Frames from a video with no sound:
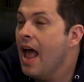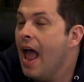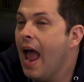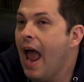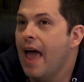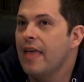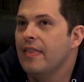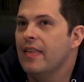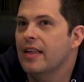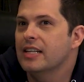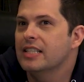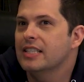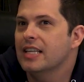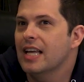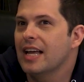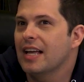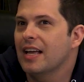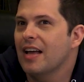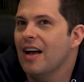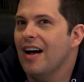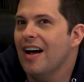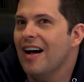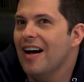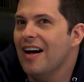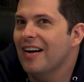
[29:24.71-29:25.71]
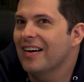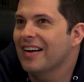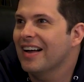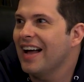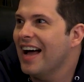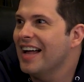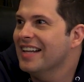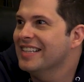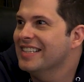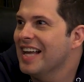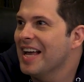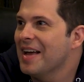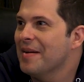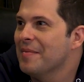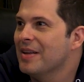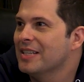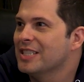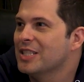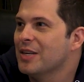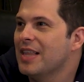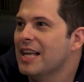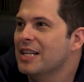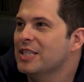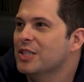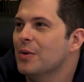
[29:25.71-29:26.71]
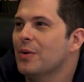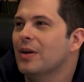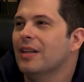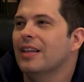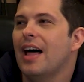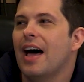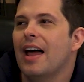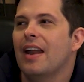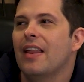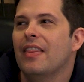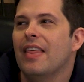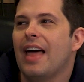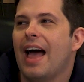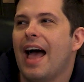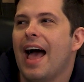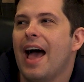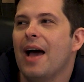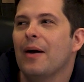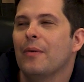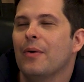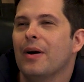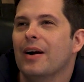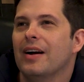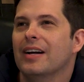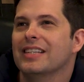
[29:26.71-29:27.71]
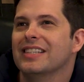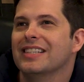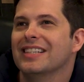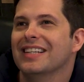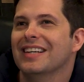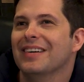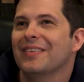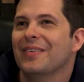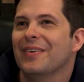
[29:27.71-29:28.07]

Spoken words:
And then it's like, oh, god damn it. So they do a lot of that where it's